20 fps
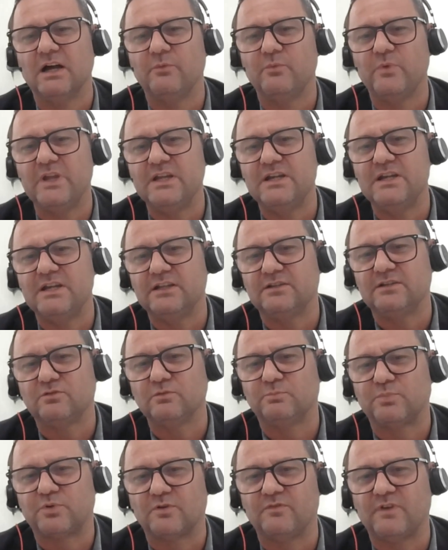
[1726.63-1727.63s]
we need to
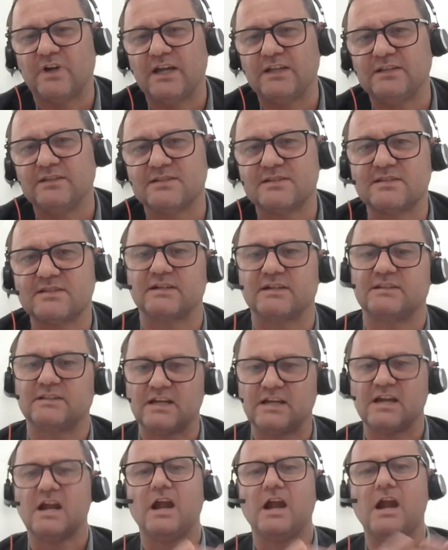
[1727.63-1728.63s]
provide a
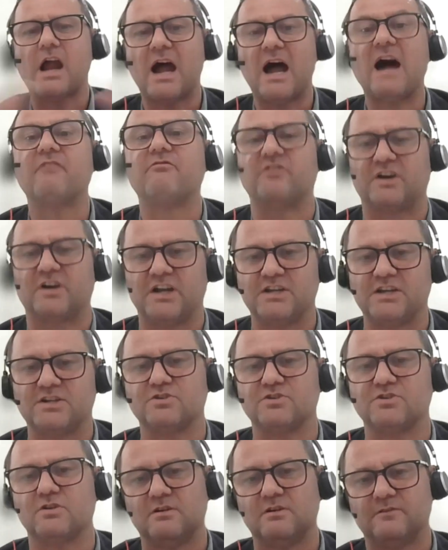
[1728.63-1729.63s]
certain
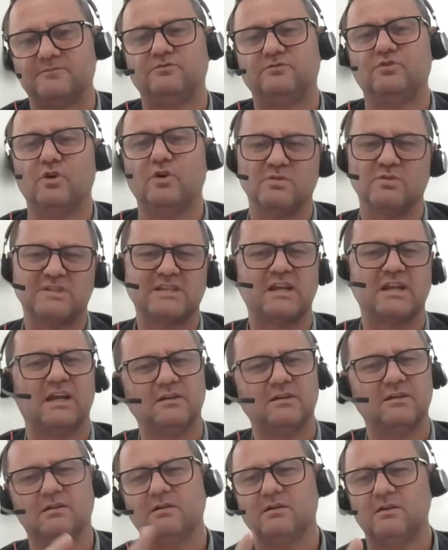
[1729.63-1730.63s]
coverage of those
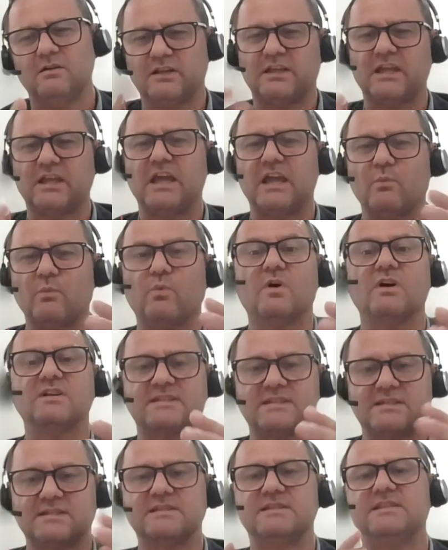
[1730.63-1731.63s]
kind of, okay,
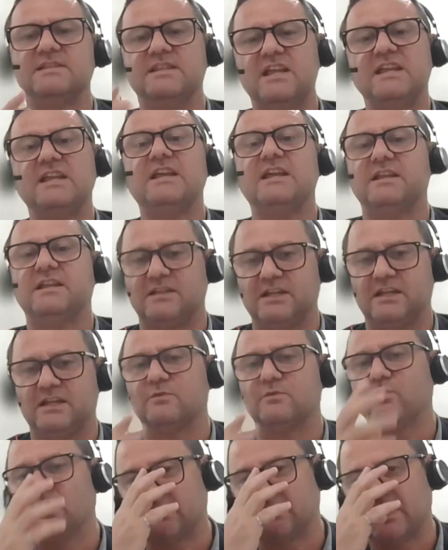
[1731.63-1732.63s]
what's
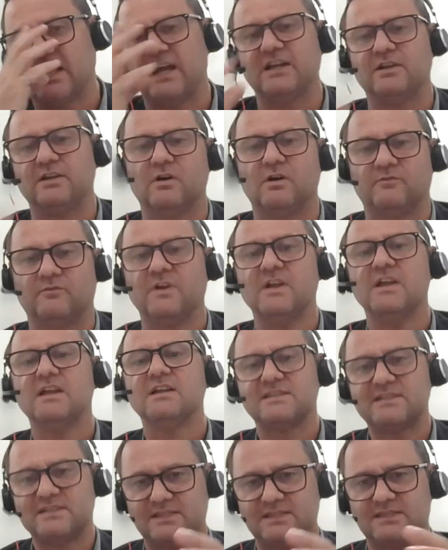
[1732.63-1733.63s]
needed, what kind of
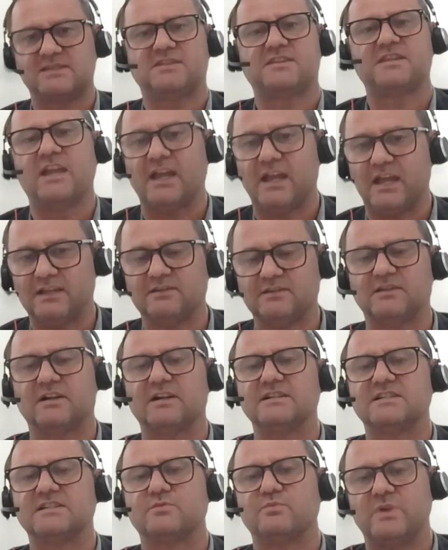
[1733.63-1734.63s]

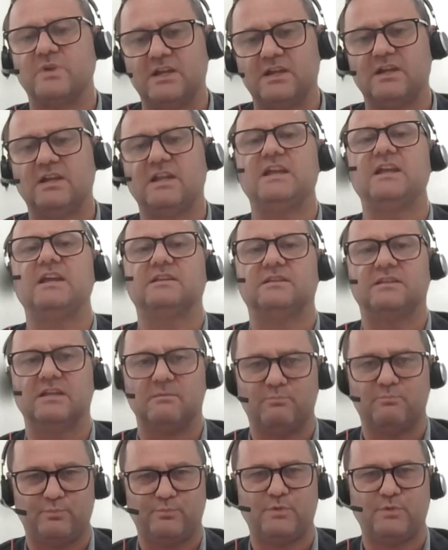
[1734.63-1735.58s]
standards we need and